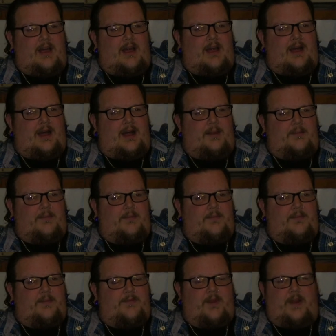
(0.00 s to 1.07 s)

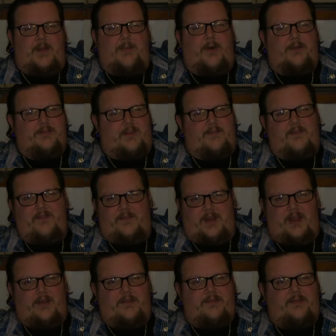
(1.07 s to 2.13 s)
We've already posted a few
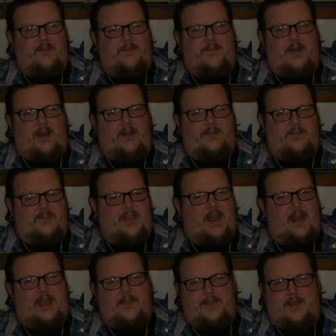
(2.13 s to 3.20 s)
videos so far, just
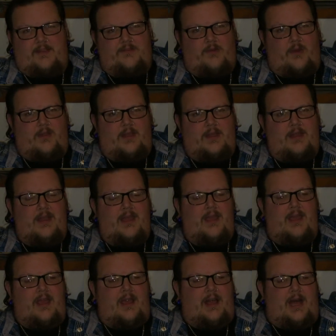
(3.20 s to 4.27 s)
kind of get things rolling.
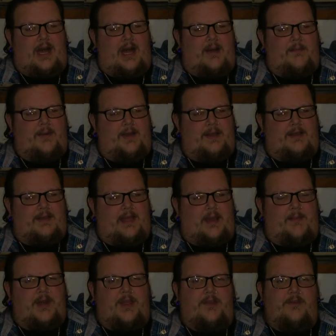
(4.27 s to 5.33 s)
But
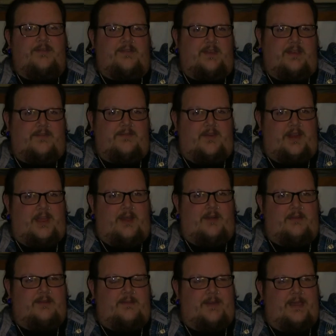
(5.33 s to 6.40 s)
I'm going to use this
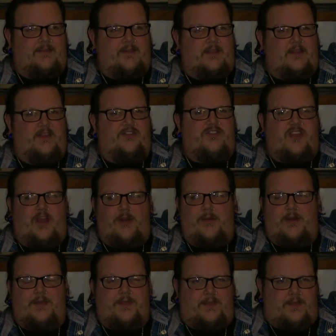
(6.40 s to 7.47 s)
video to basically share
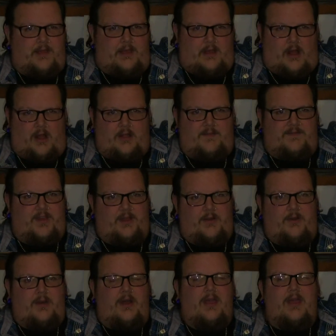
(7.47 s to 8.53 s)
with all of
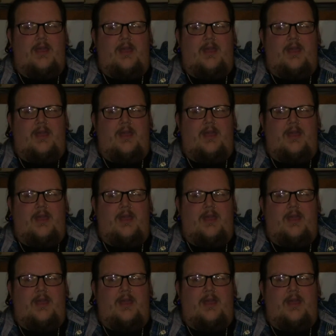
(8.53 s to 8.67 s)
you